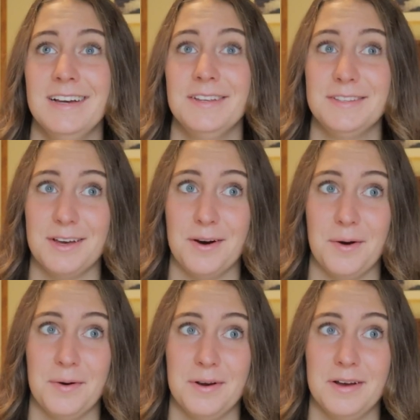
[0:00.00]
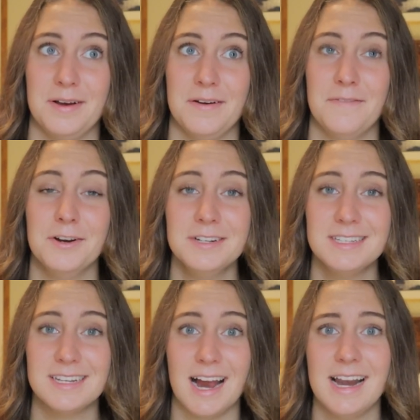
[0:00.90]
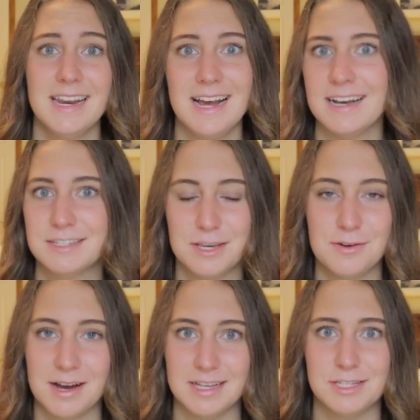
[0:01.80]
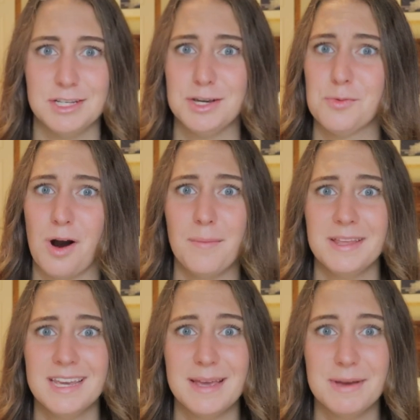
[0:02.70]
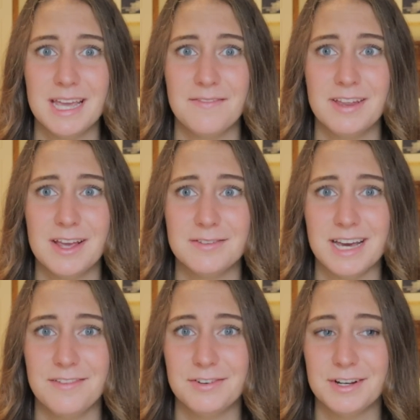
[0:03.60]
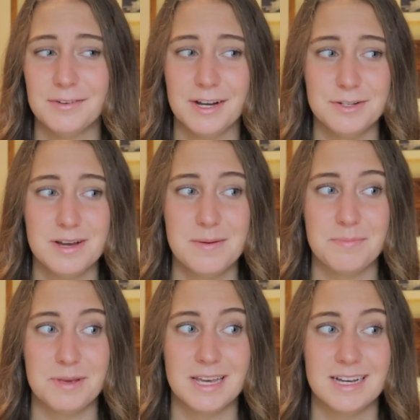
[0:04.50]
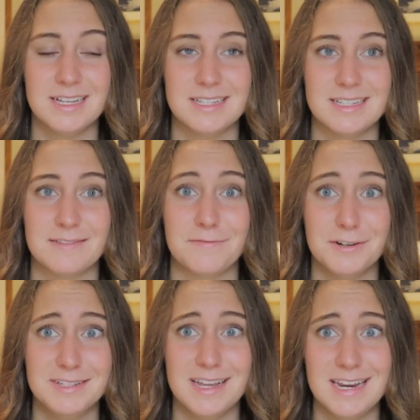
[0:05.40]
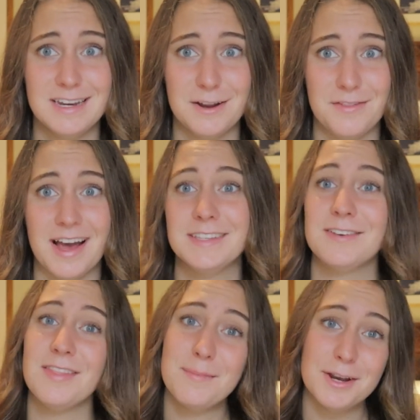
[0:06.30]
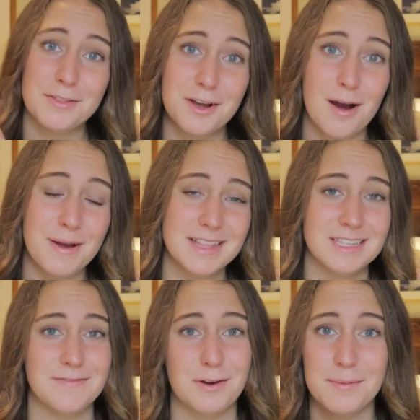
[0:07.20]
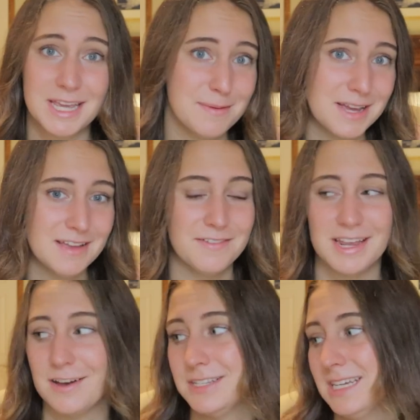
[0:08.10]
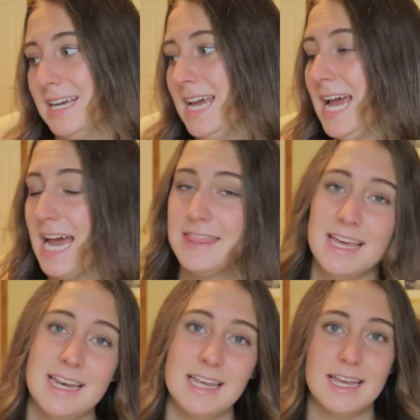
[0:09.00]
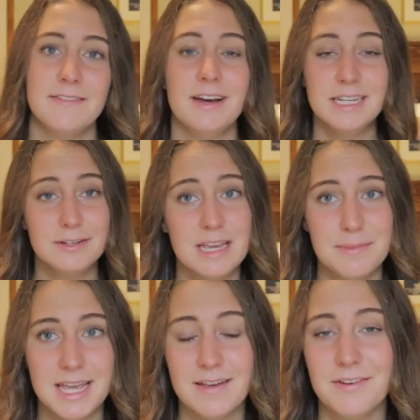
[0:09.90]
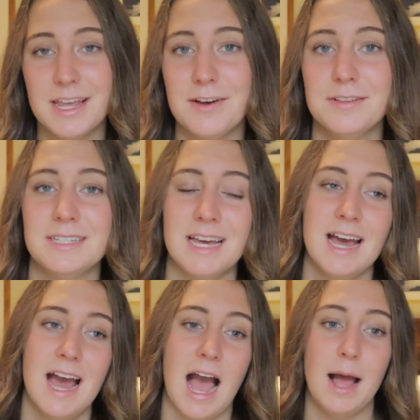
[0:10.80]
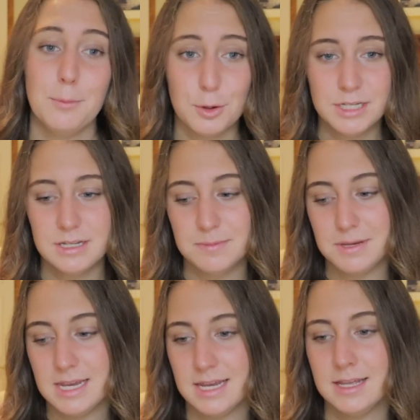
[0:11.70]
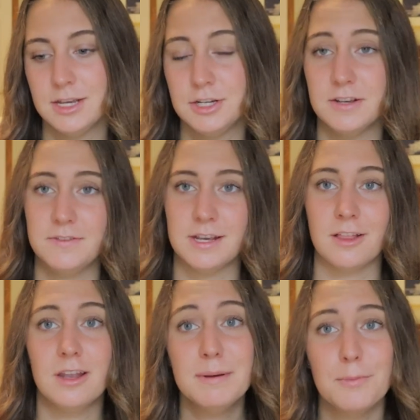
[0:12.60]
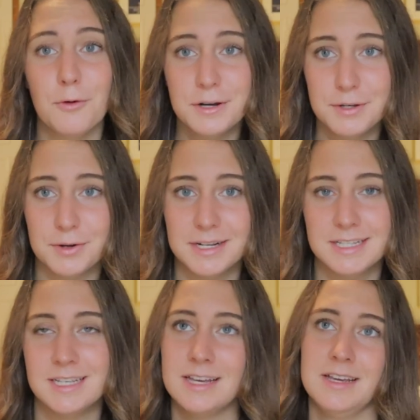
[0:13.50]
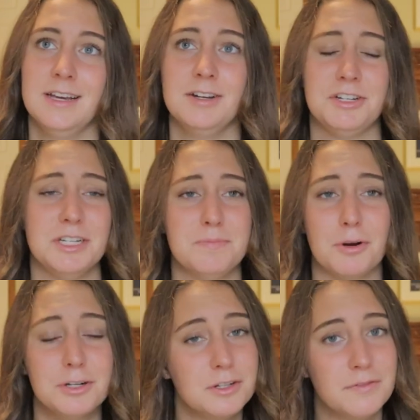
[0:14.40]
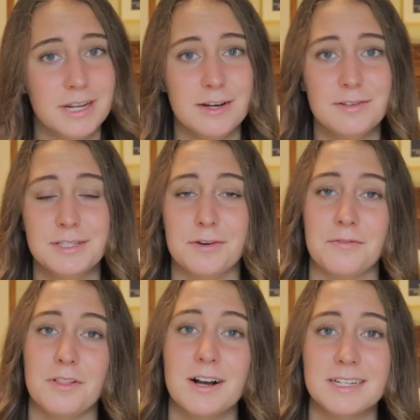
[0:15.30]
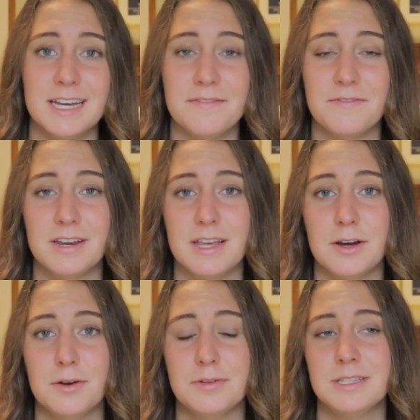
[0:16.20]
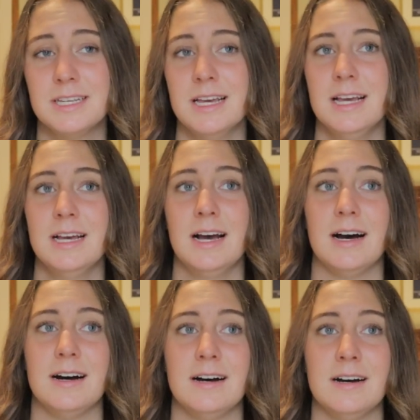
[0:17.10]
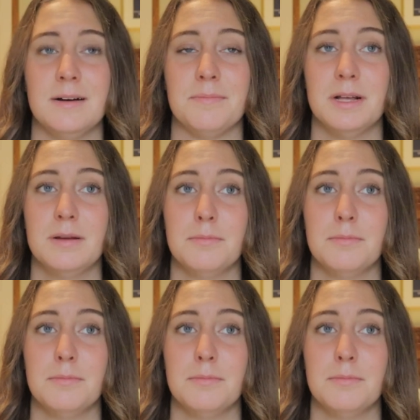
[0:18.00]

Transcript: So, first, I need to ask you guys, do you want me to keep making videos after I graduate? Because first I need to know that. So let me know in the comments if you want me to keep making videos. And then if I do keep making videos, I'm going to be shifting a little bit more towards just personal videos, so vlog type videos, um,